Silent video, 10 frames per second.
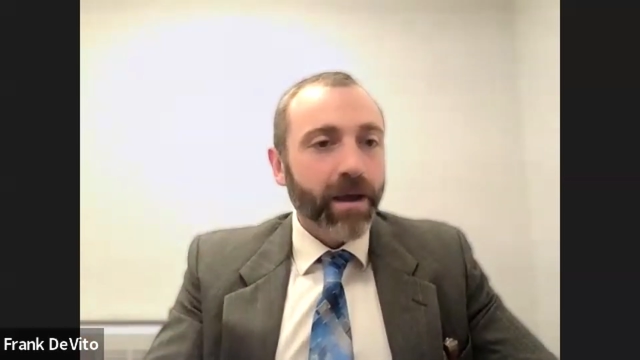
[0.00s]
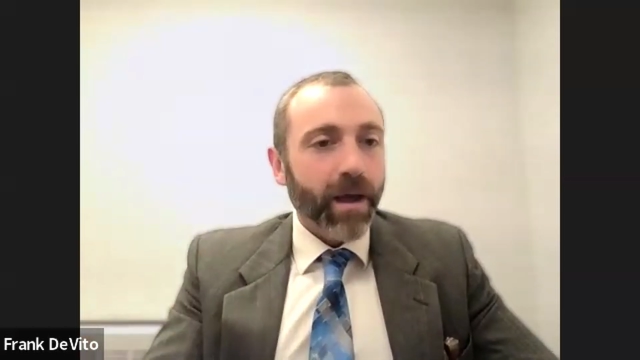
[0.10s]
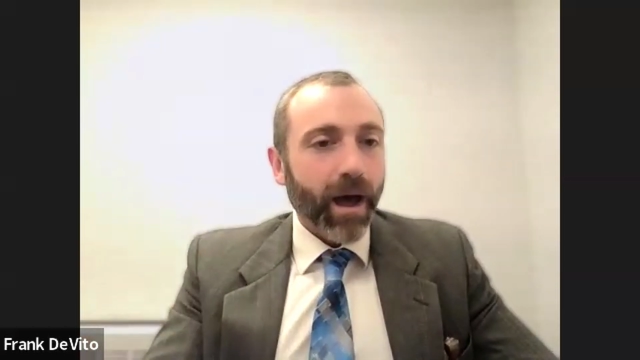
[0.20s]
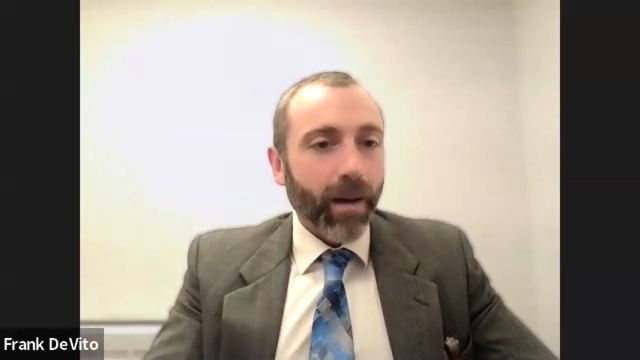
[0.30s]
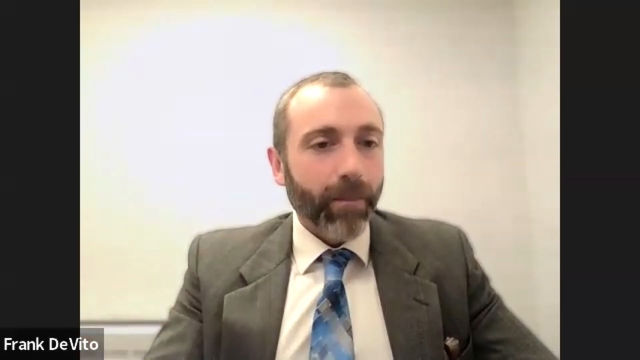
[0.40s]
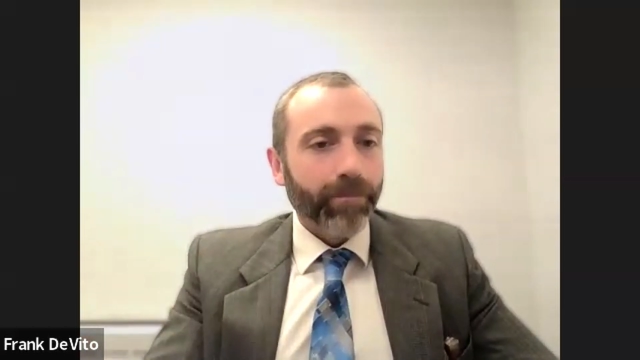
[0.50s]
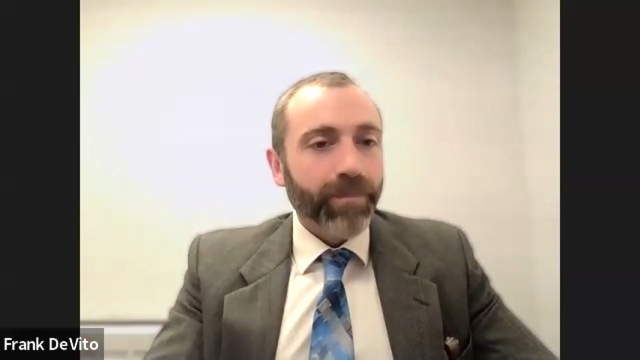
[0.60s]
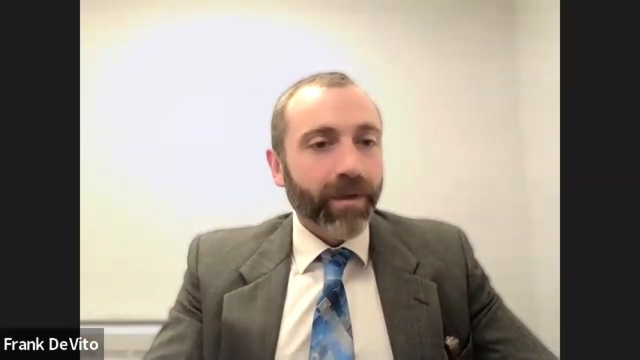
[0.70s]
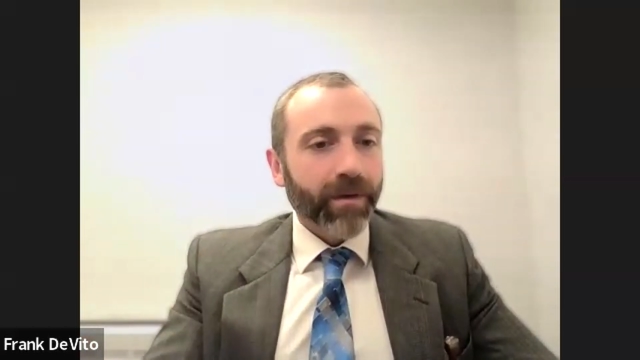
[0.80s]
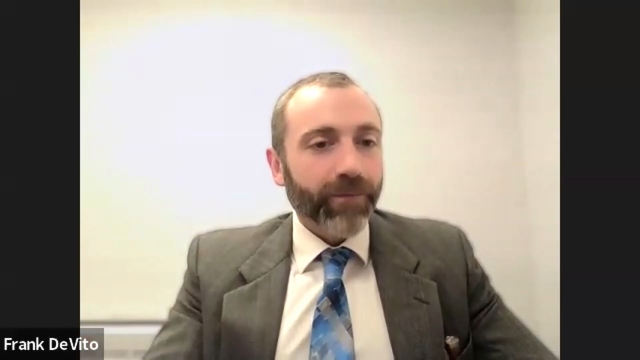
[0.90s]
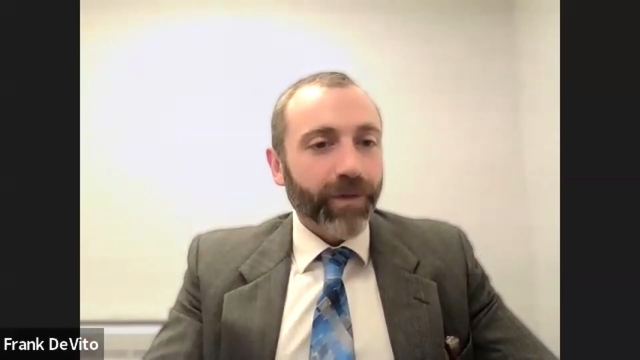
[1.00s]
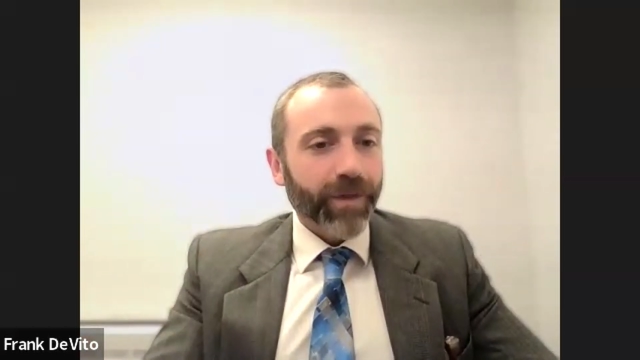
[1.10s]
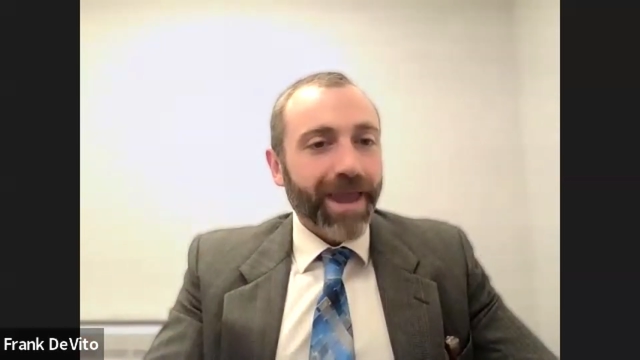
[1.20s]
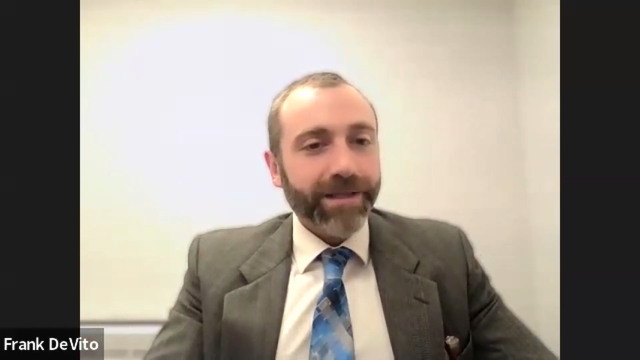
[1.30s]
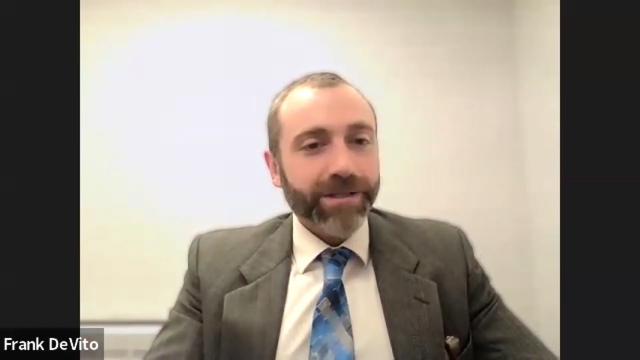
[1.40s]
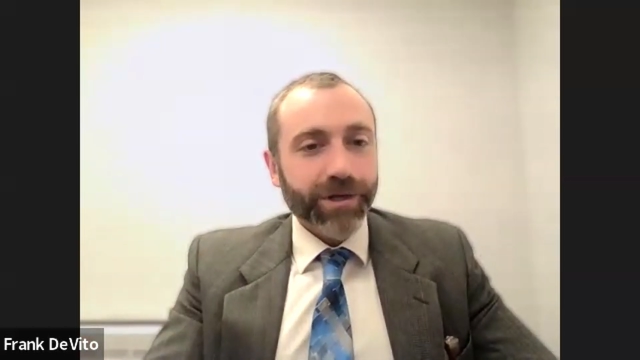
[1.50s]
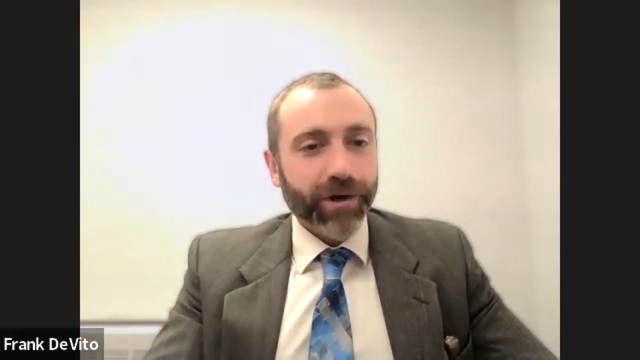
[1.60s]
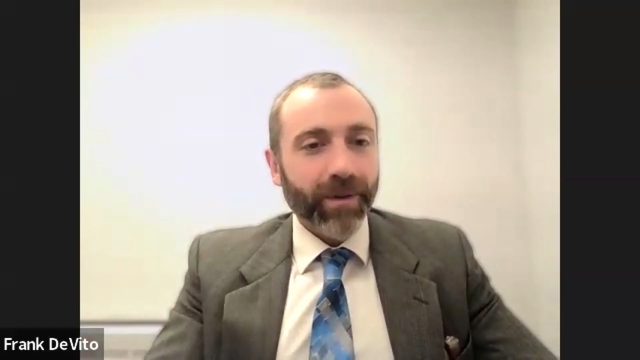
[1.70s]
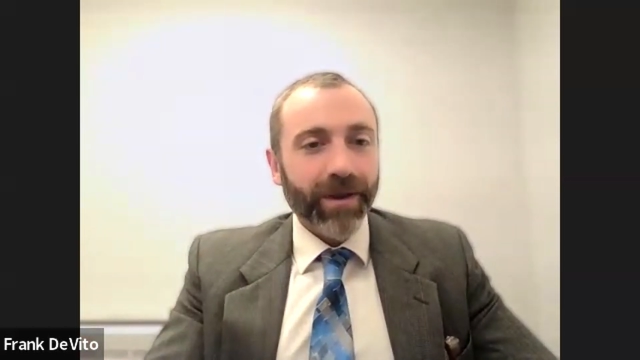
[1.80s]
For the next term,